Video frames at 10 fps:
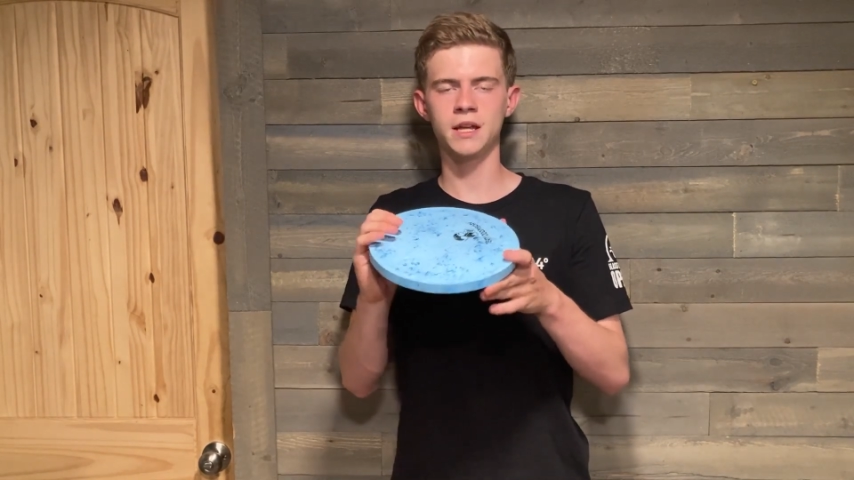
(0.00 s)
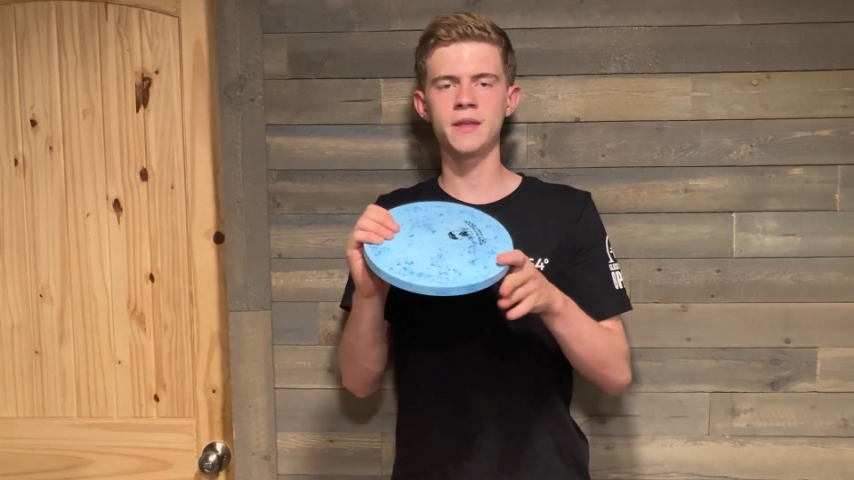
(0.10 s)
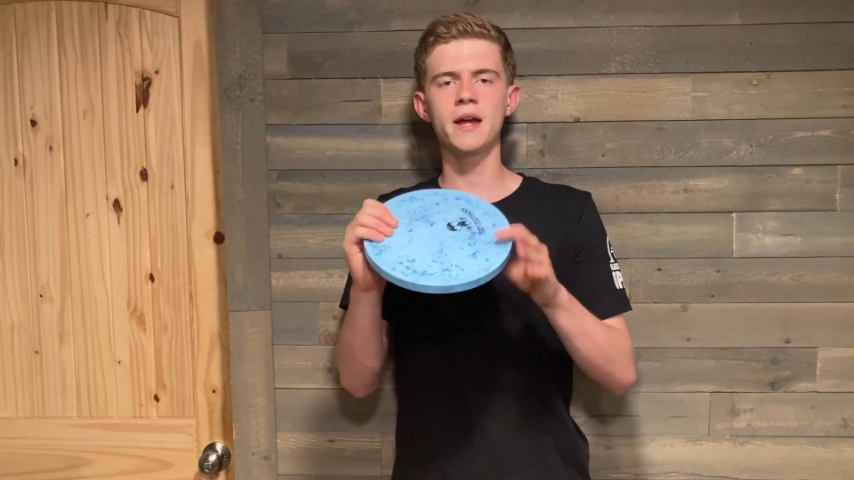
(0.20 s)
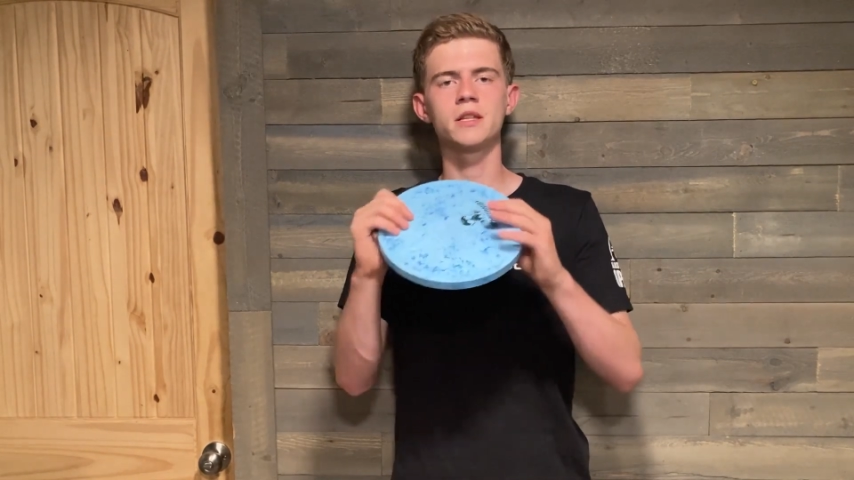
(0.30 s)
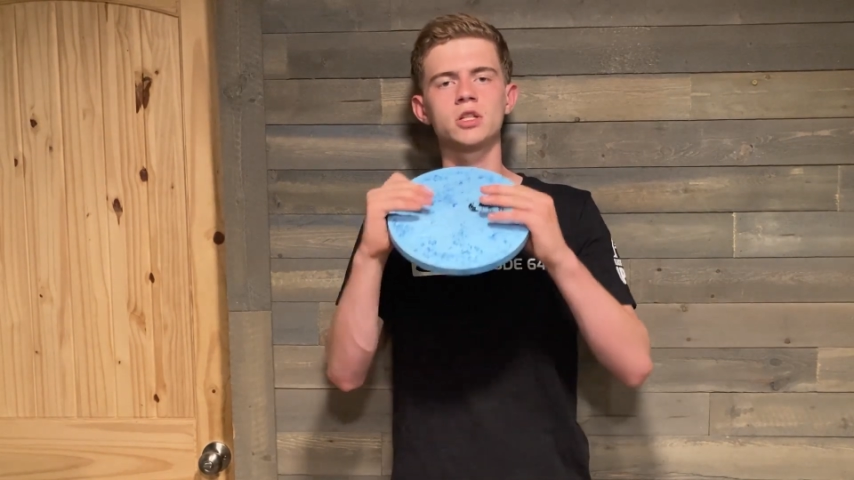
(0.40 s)
and
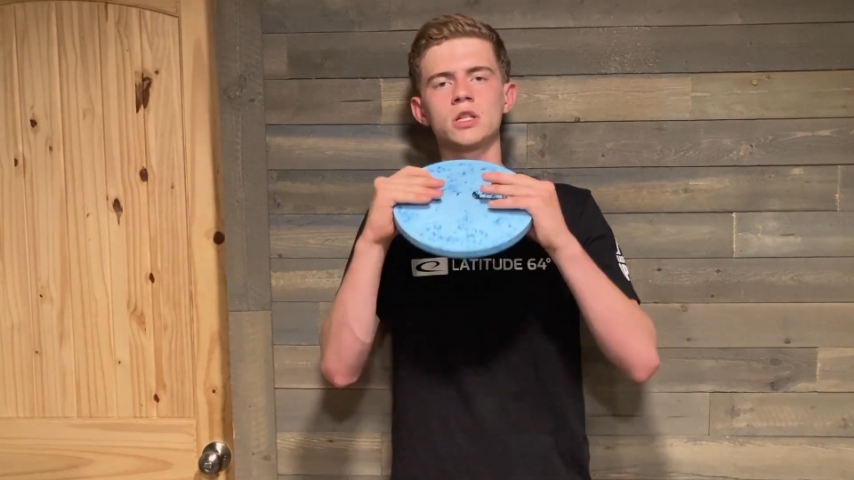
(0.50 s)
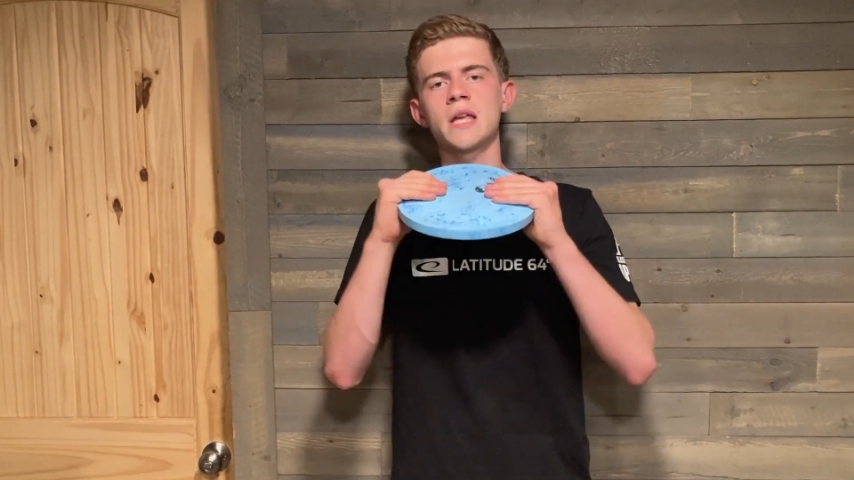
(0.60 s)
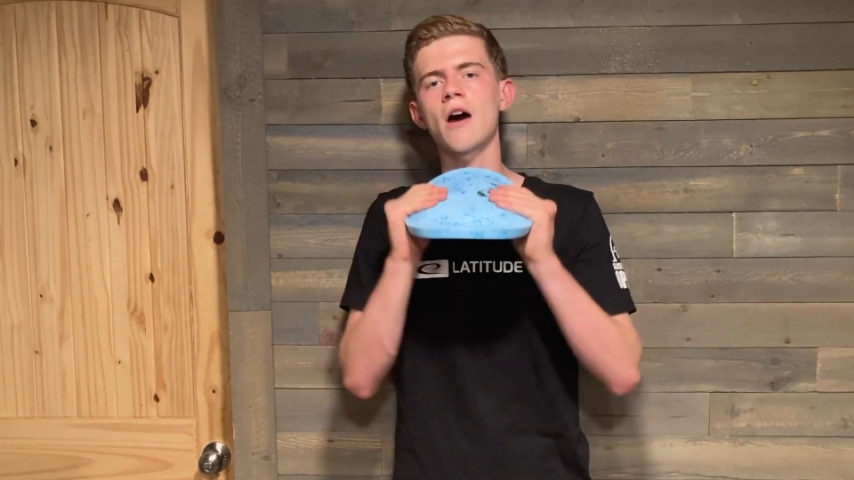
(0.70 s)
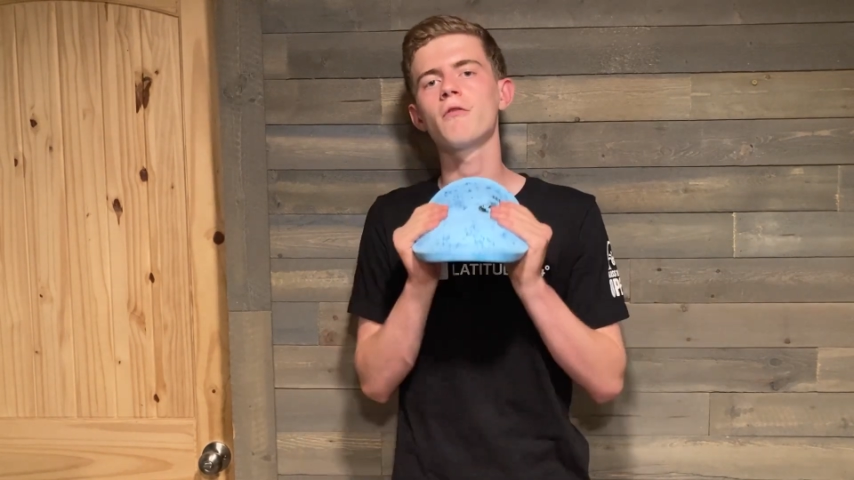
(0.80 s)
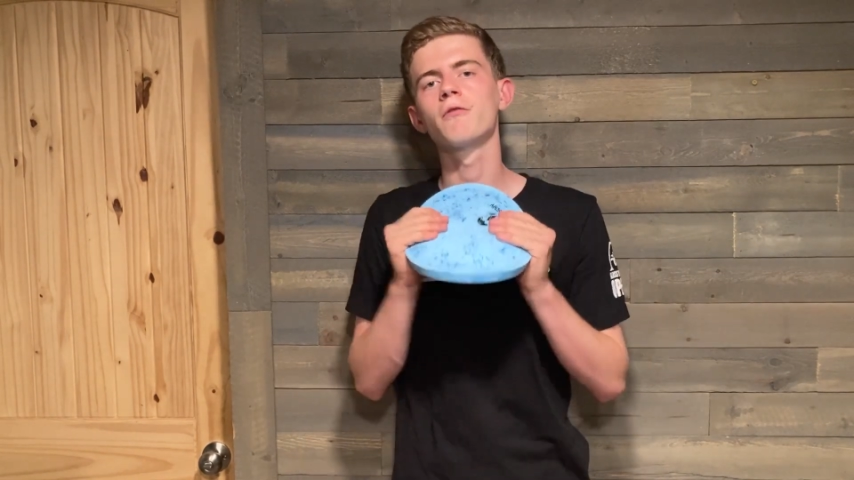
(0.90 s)
that is just
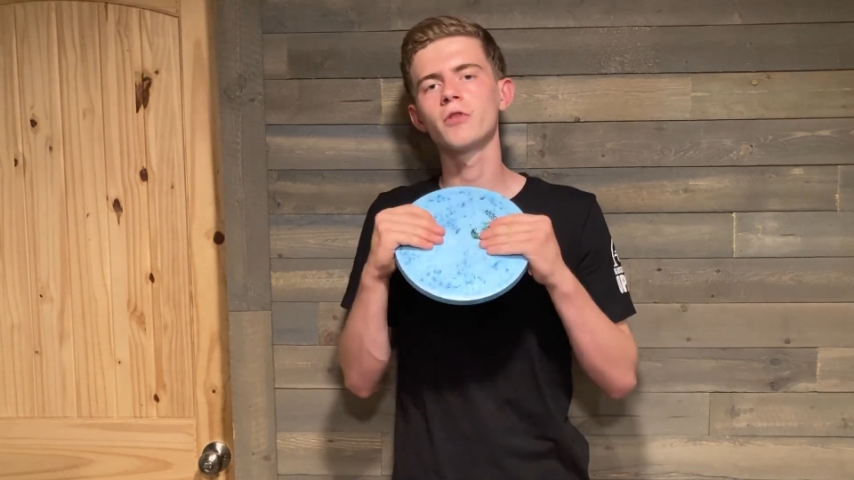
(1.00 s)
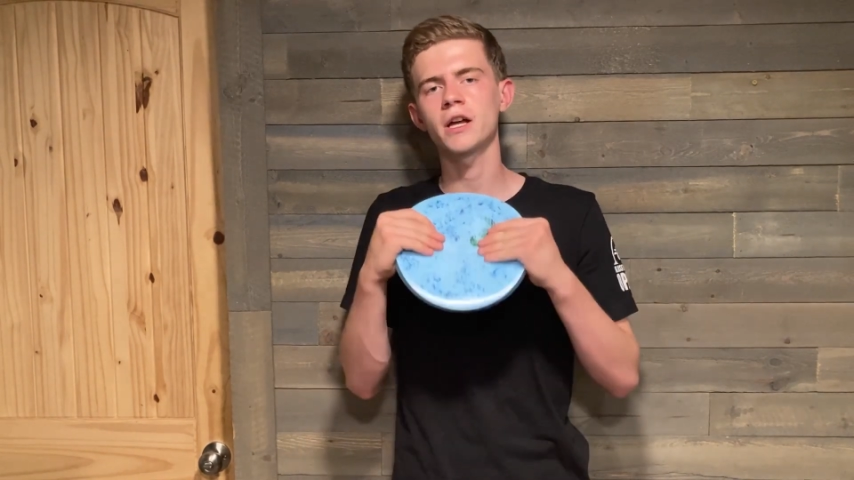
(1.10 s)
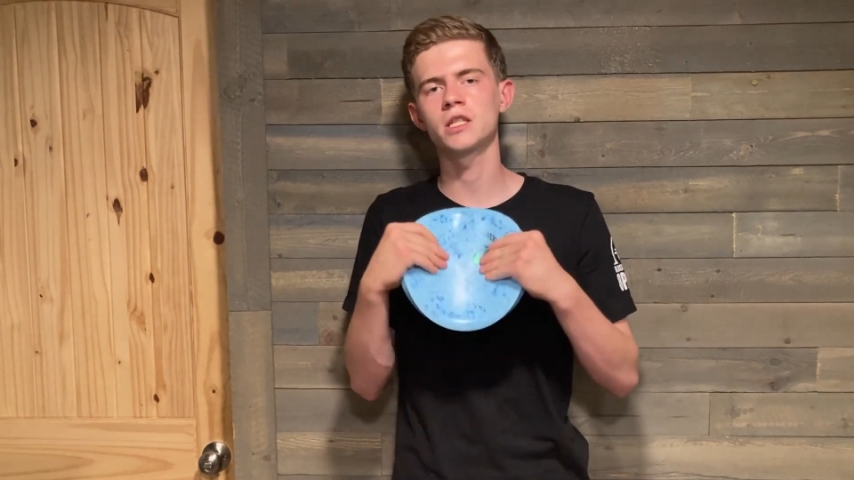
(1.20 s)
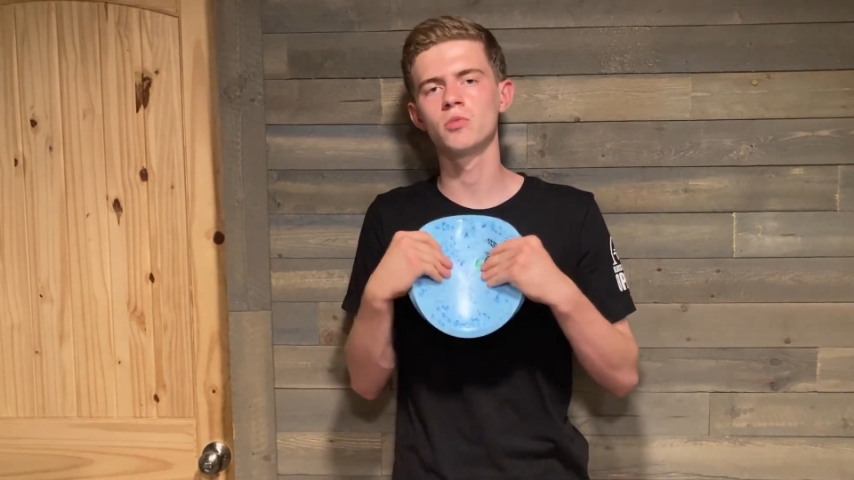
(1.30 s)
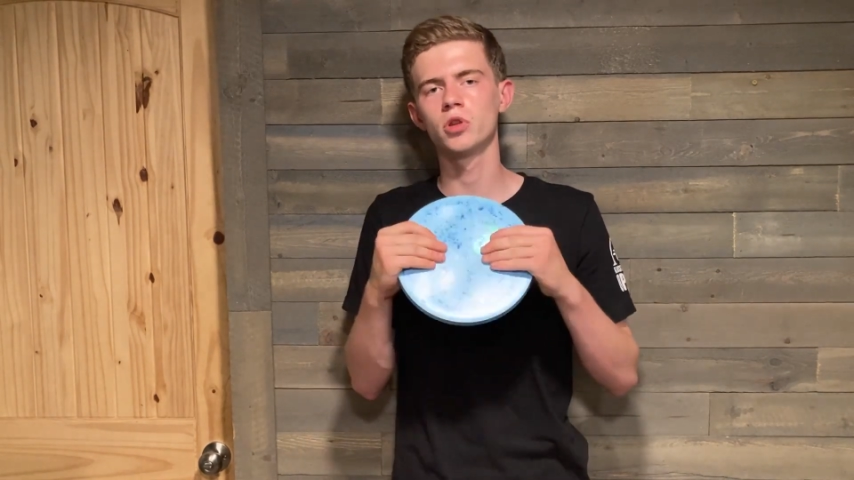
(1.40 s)
how
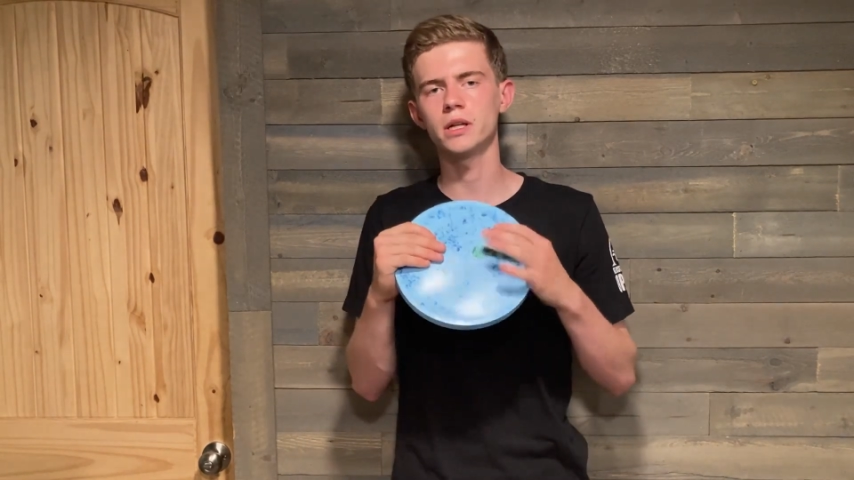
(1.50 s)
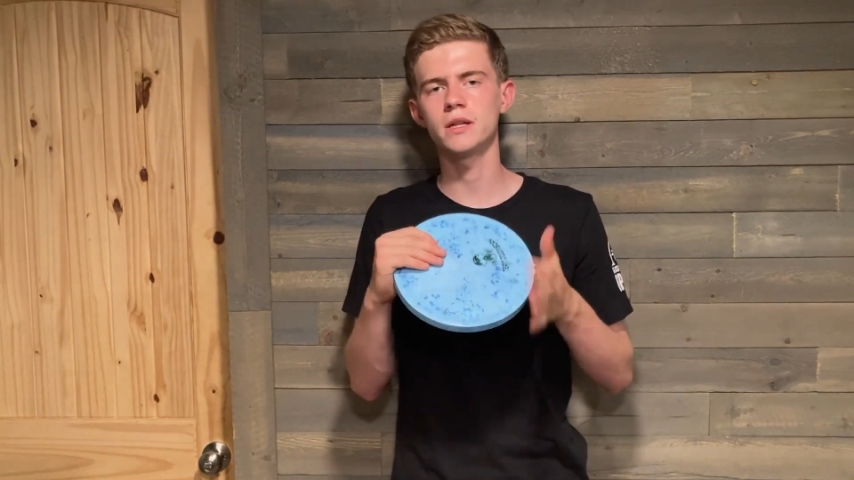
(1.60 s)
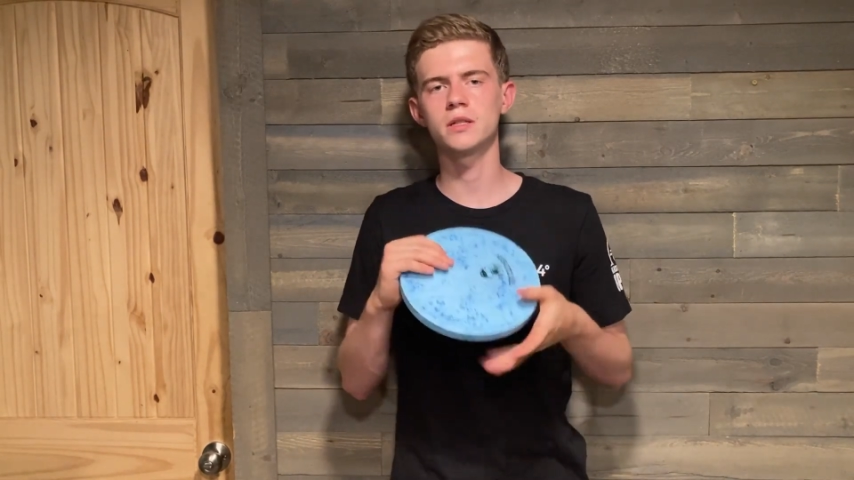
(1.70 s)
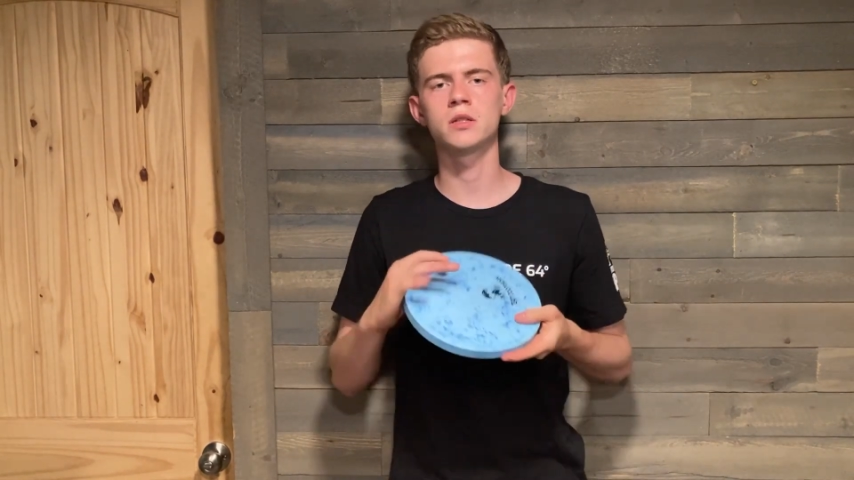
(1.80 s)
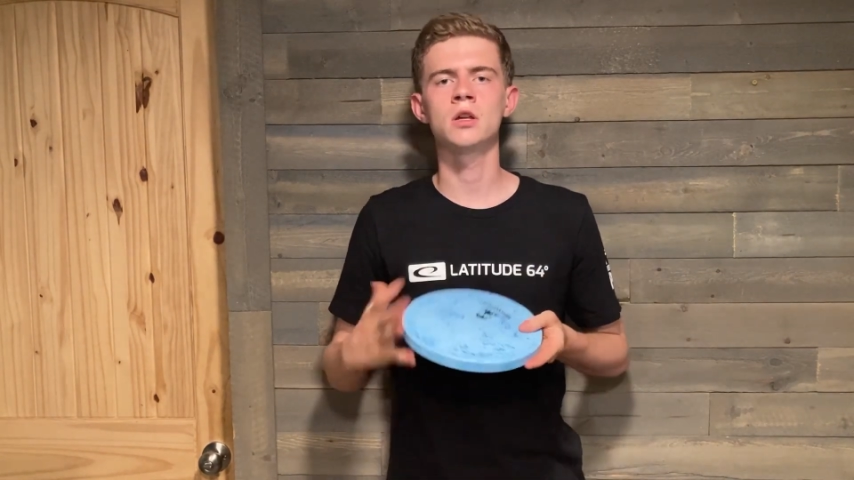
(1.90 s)
flexible it
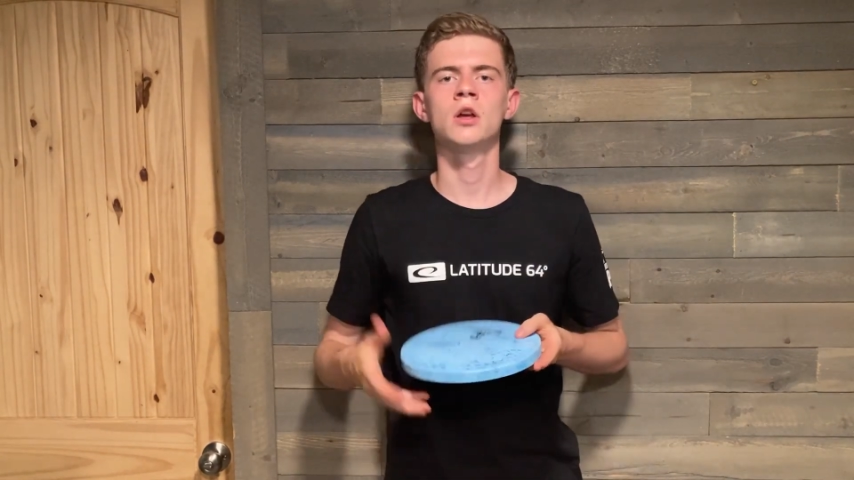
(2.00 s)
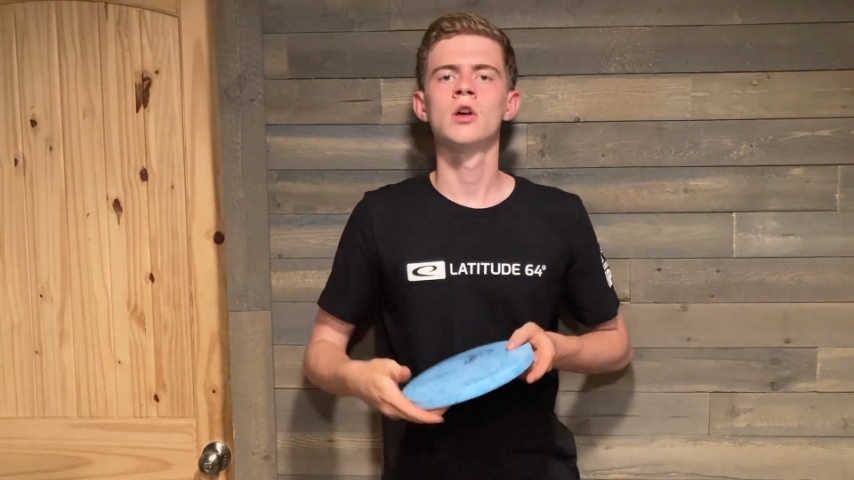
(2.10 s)
is.